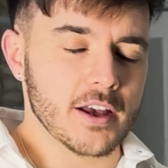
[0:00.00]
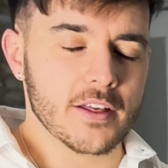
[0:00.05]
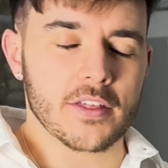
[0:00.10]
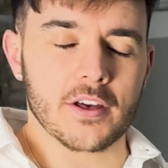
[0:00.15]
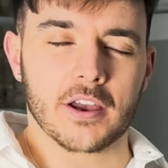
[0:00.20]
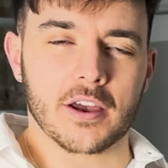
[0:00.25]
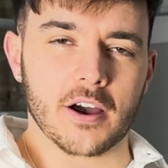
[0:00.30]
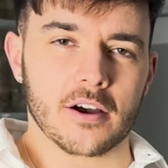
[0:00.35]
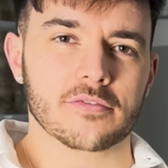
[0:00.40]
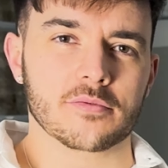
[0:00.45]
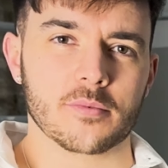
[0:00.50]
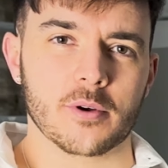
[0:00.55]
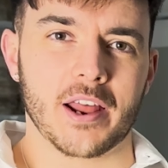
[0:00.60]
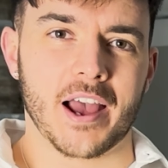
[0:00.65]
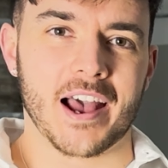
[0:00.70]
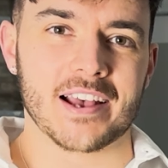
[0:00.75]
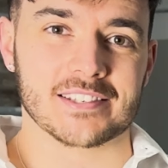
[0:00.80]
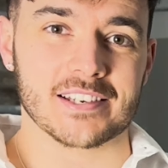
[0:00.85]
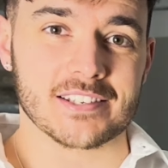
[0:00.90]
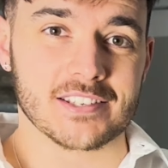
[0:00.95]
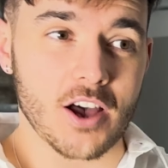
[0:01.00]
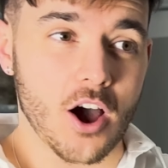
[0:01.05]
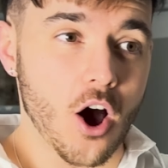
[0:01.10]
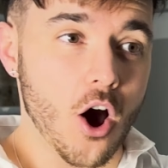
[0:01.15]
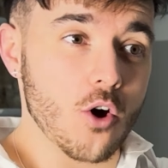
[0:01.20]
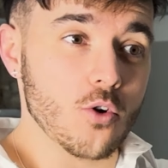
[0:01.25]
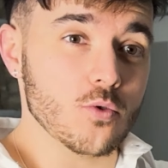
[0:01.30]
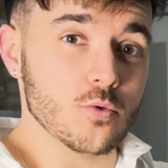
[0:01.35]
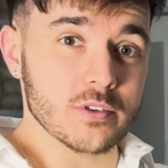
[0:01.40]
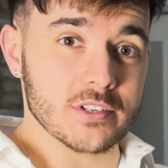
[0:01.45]
The government has its
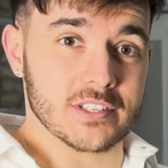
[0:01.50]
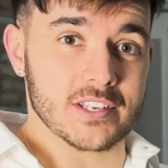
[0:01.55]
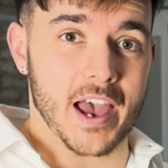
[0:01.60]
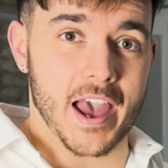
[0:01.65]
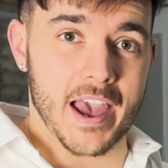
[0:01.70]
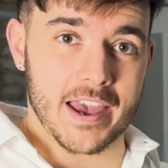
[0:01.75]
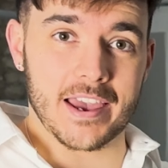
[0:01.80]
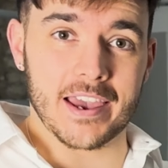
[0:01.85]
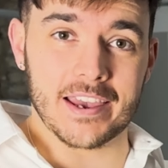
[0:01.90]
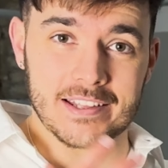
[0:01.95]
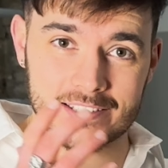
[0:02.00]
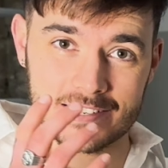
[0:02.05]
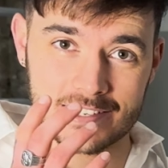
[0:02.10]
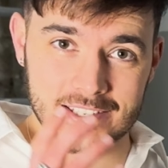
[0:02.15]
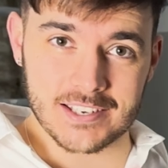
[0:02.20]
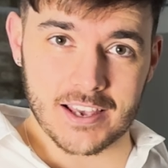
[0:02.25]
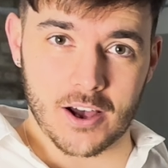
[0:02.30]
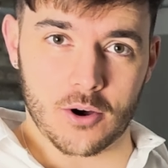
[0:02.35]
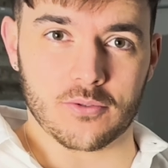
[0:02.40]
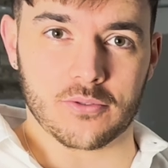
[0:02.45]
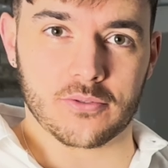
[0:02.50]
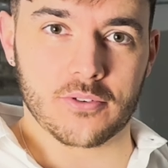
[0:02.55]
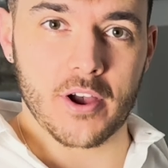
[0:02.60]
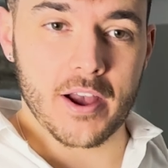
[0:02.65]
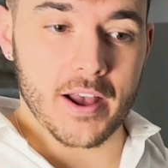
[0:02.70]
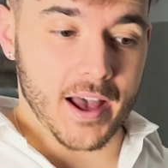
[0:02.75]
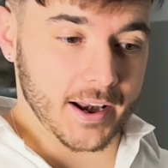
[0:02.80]
own debt itself,